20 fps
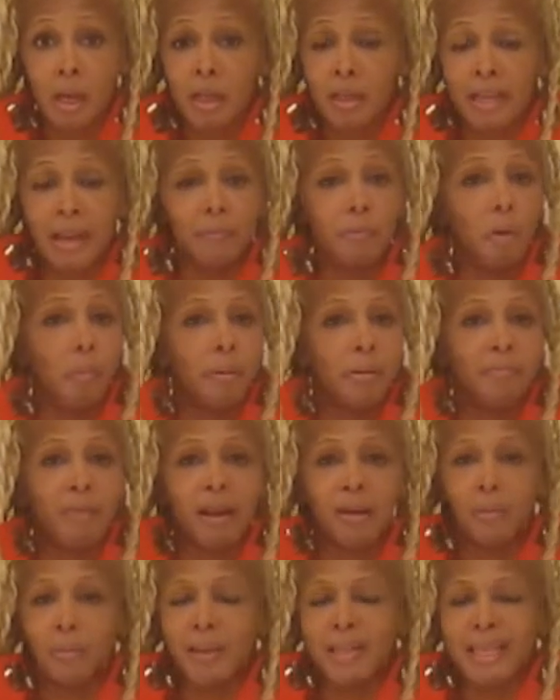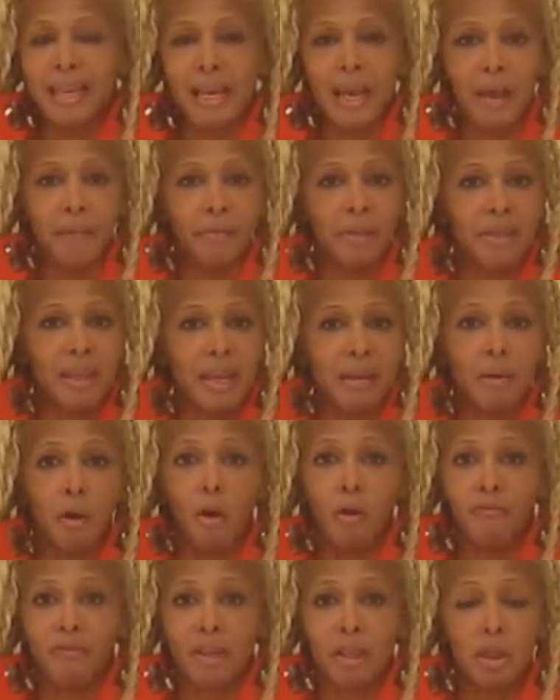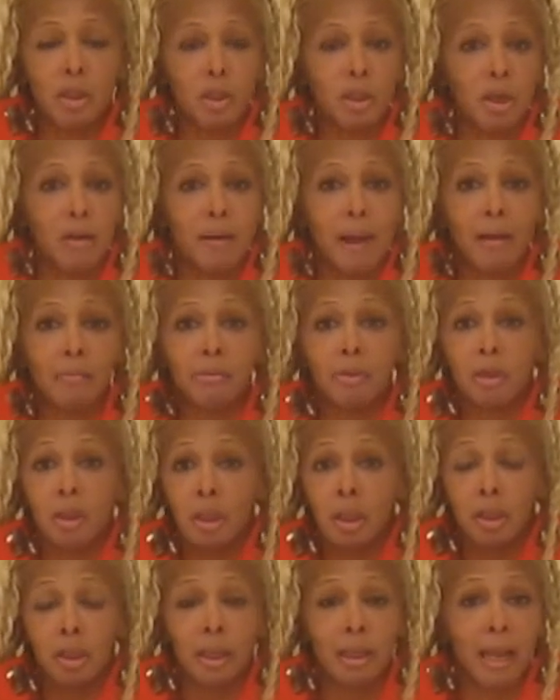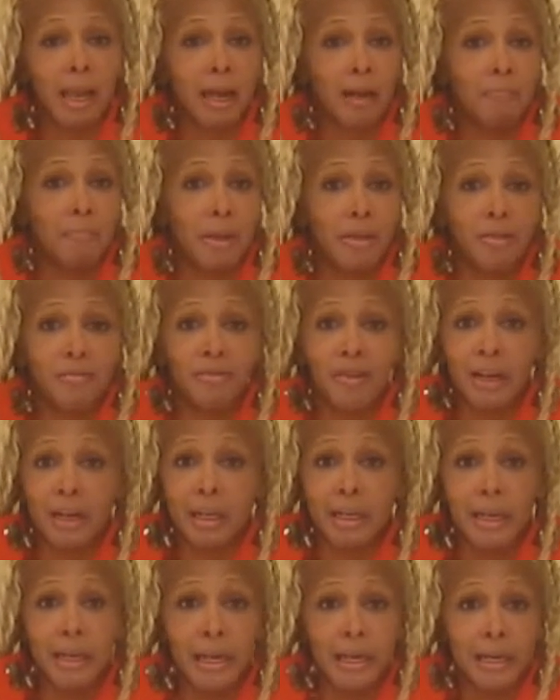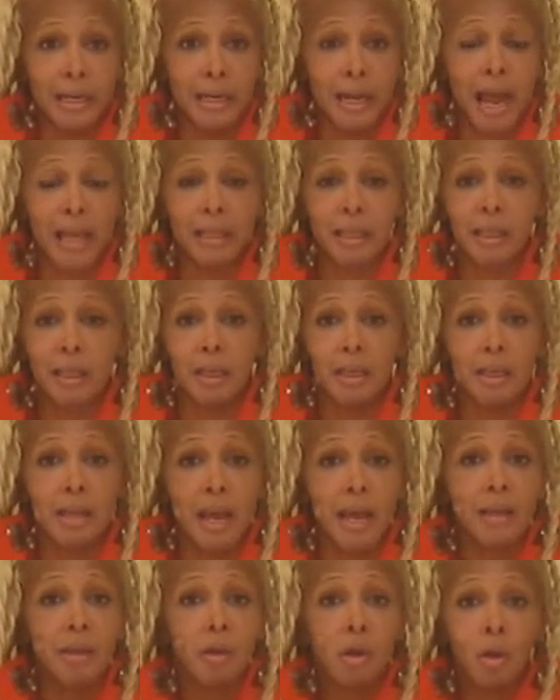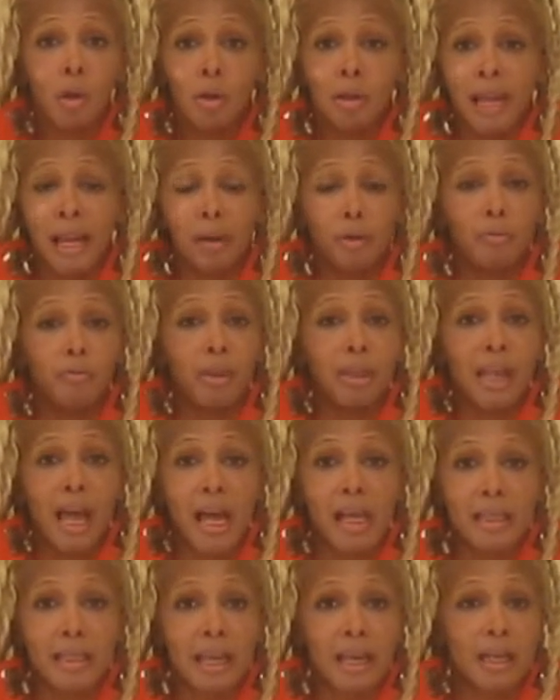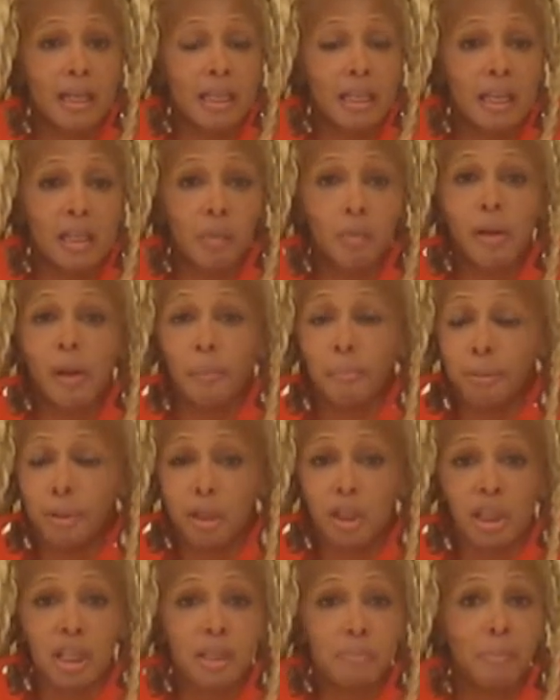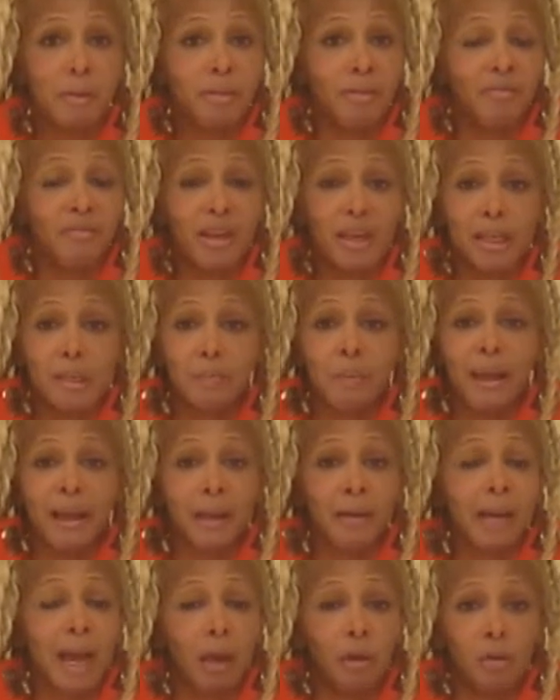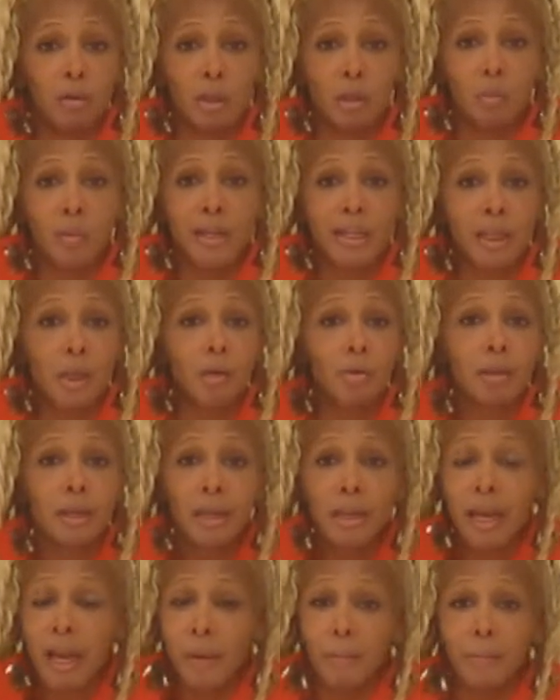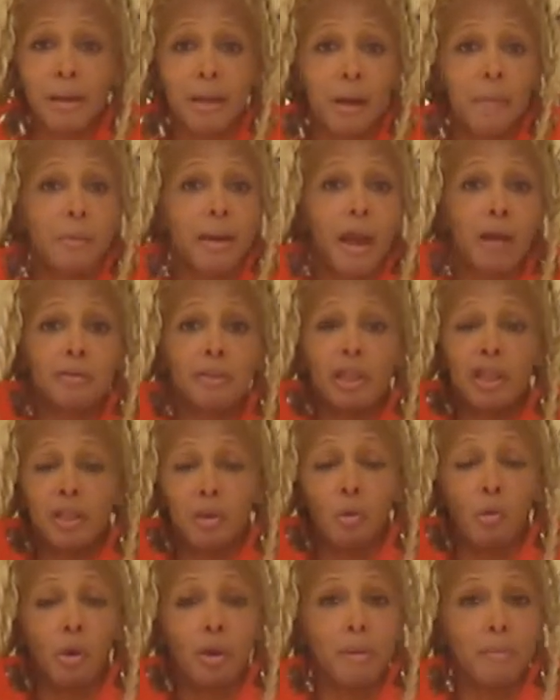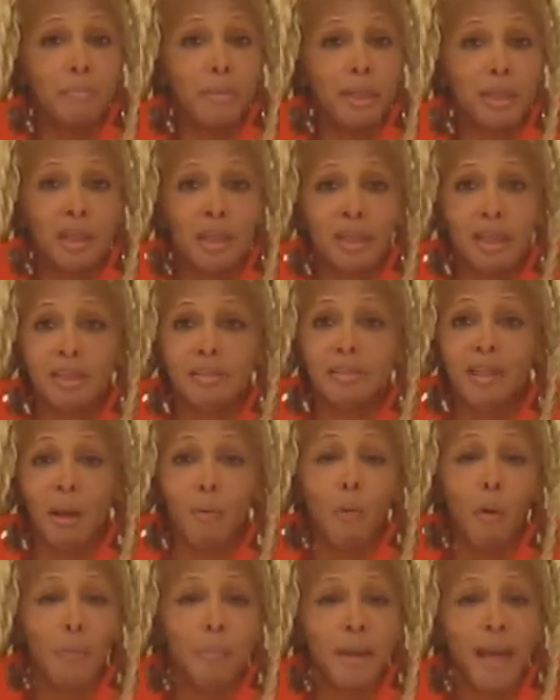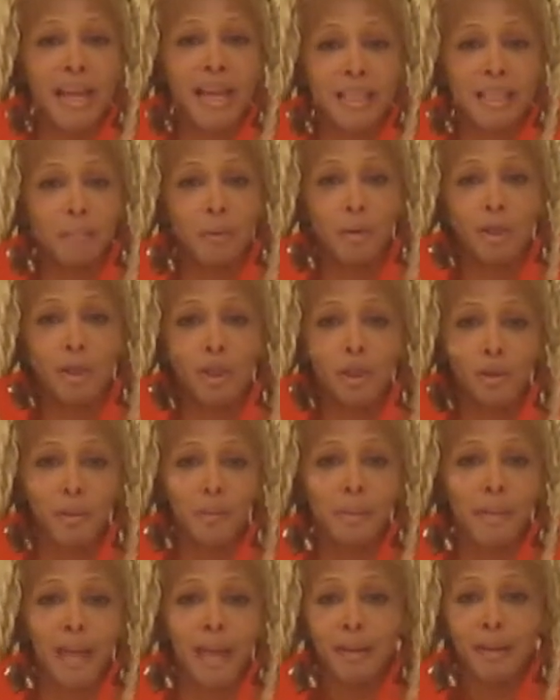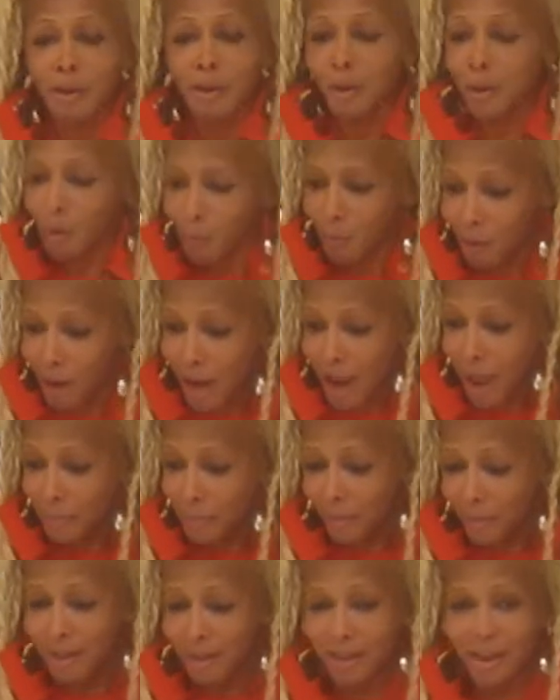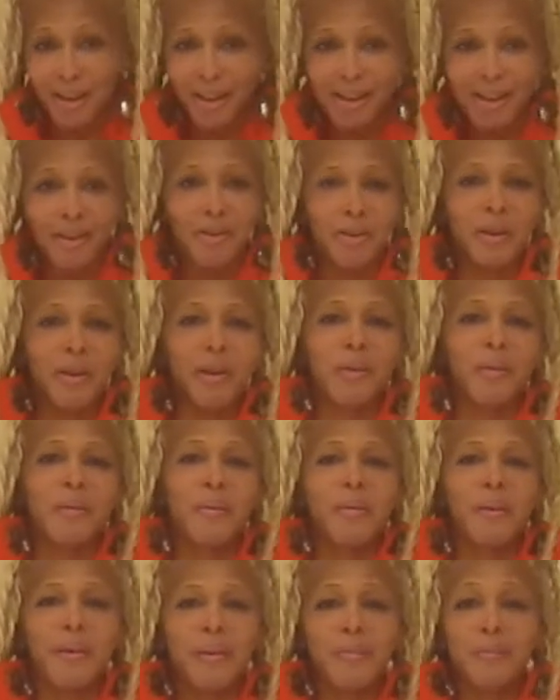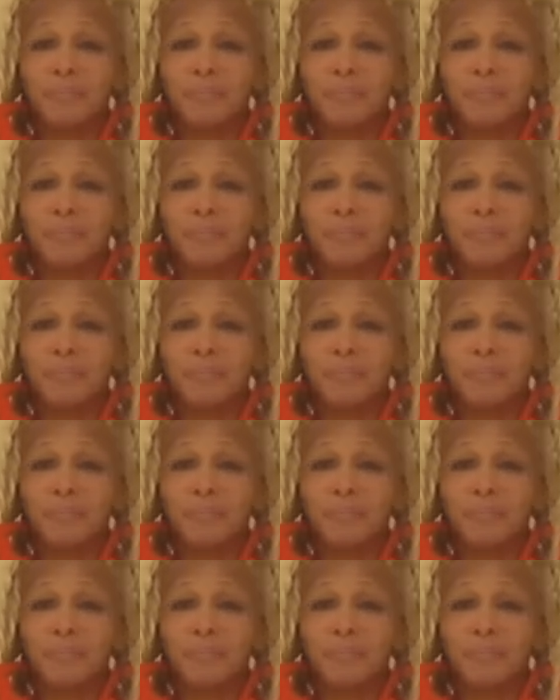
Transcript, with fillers: They won't be ready. We take everything off and turn out looking like a motherfucking nigga. And at the end of the day, they don't realize that it's us. We done push these motherfuckers back and got on sweatshirts. And we coming out there on the bitches. That boy passing on the street be like, what happened to you?